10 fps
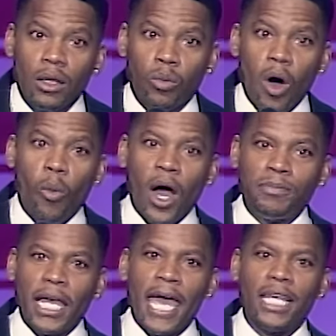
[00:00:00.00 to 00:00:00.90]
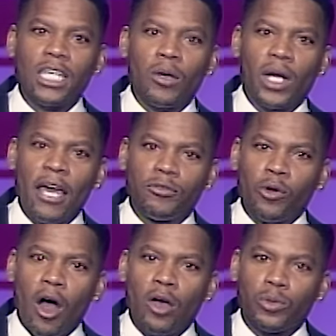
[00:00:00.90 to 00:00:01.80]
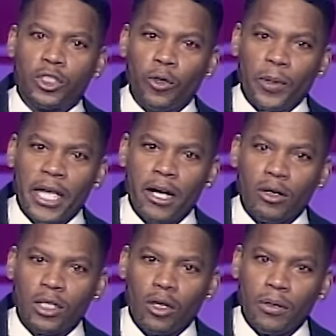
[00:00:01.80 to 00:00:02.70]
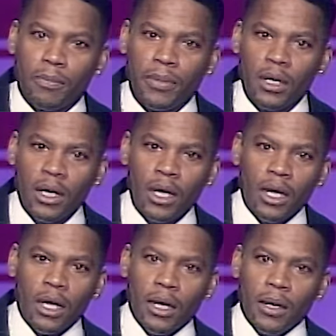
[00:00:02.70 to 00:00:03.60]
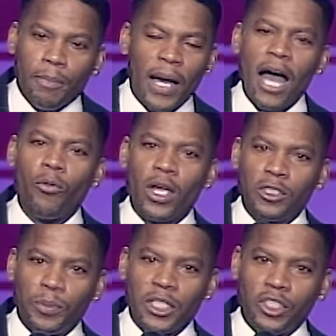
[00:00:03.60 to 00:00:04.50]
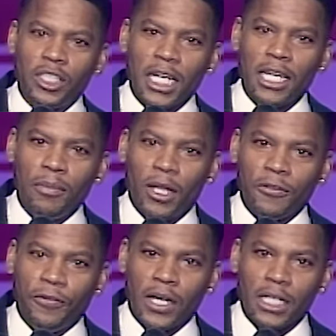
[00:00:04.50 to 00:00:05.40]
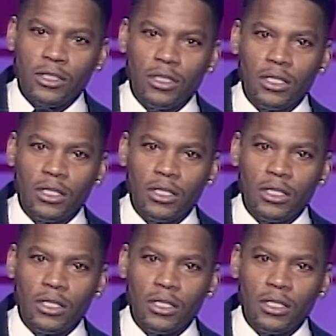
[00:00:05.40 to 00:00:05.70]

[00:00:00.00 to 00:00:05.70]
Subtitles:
Won't wipe their ass, I wanna have drawers with superheroes on them. Power Rangers be shitty in a motherfucker.